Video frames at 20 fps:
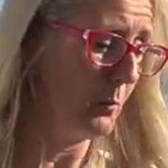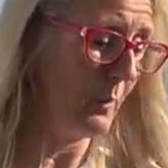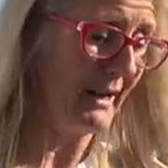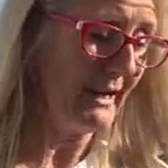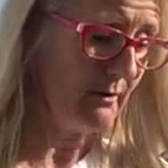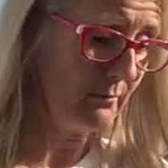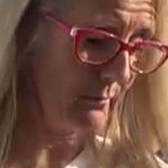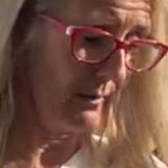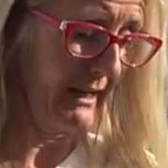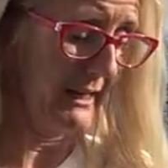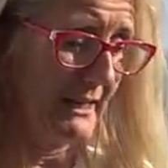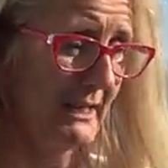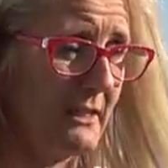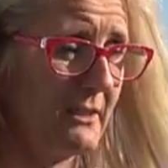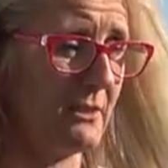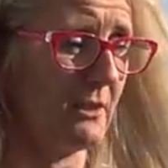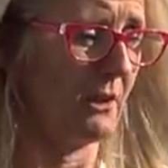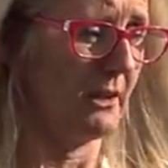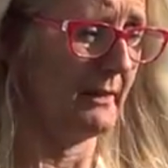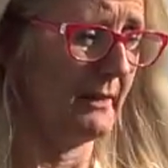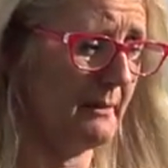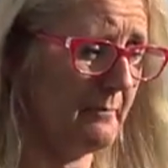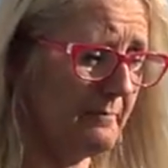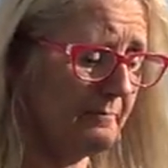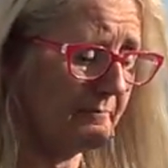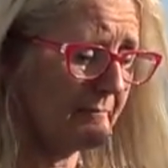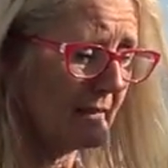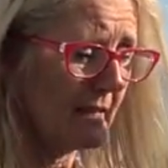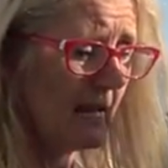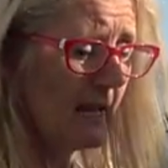weight ratings on them.
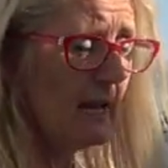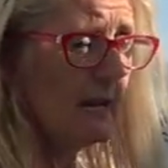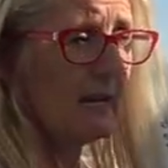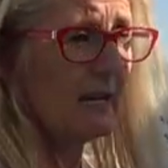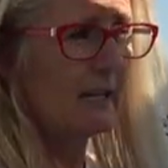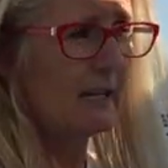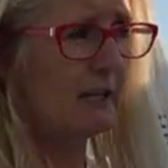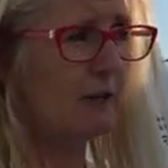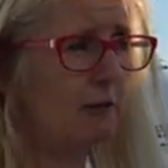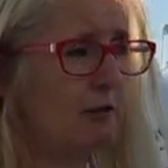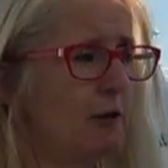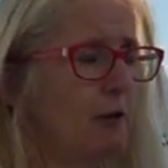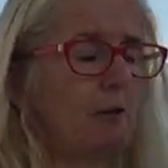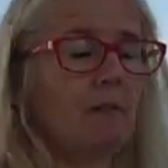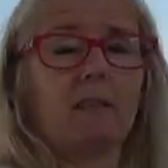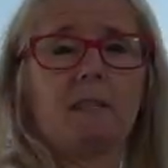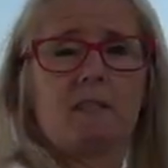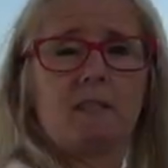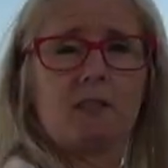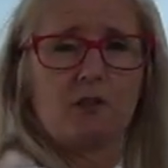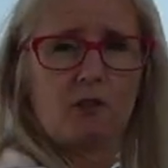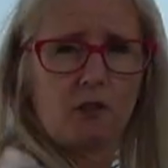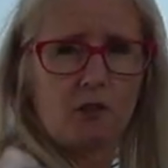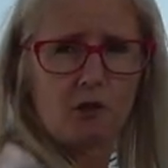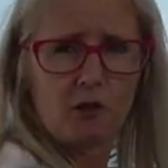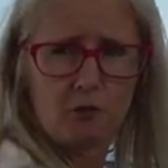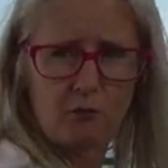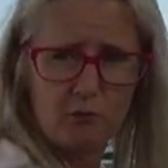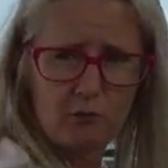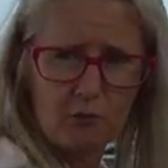You do, this is a
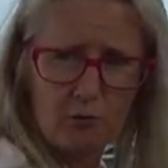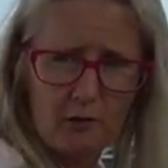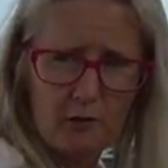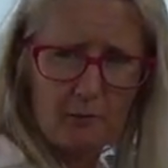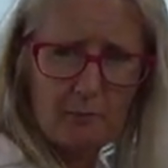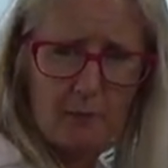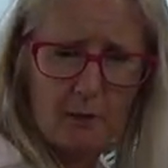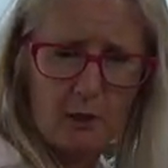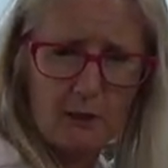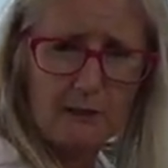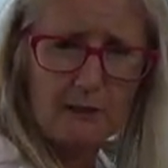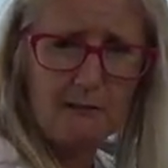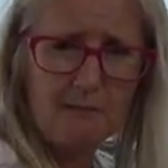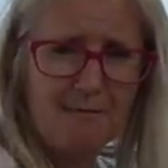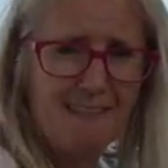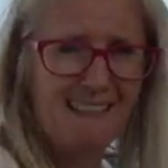two-door model